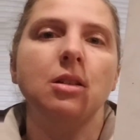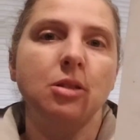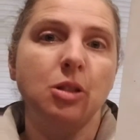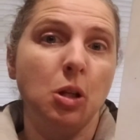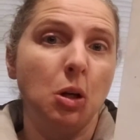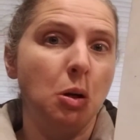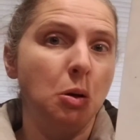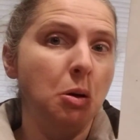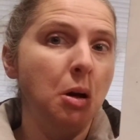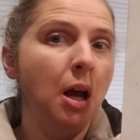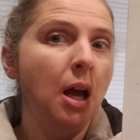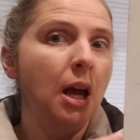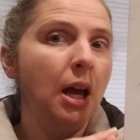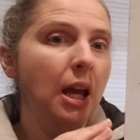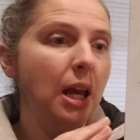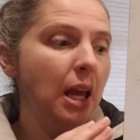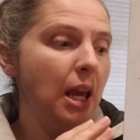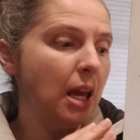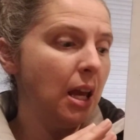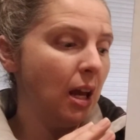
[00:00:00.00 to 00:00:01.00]
So
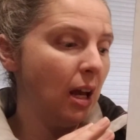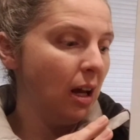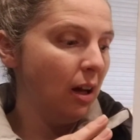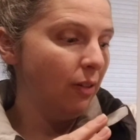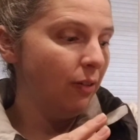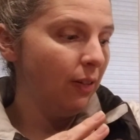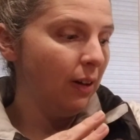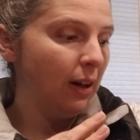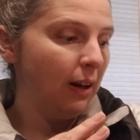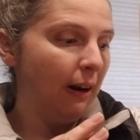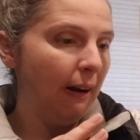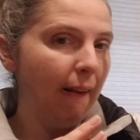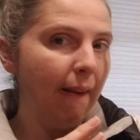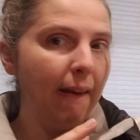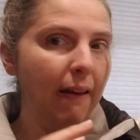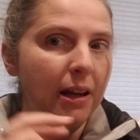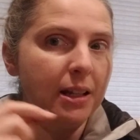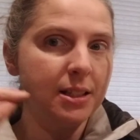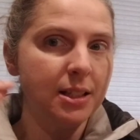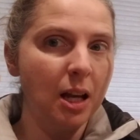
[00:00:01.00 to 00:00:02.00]
if
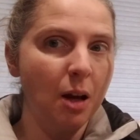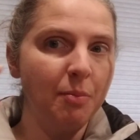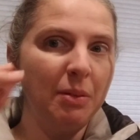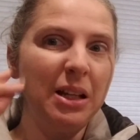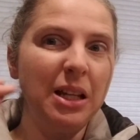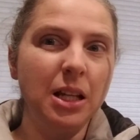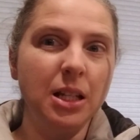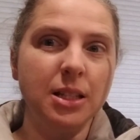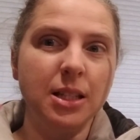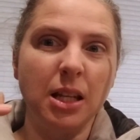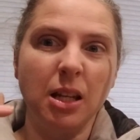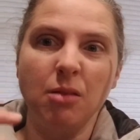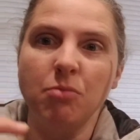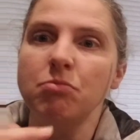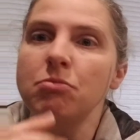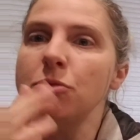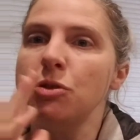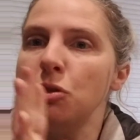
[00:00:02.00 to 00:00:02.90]
it's coming easy,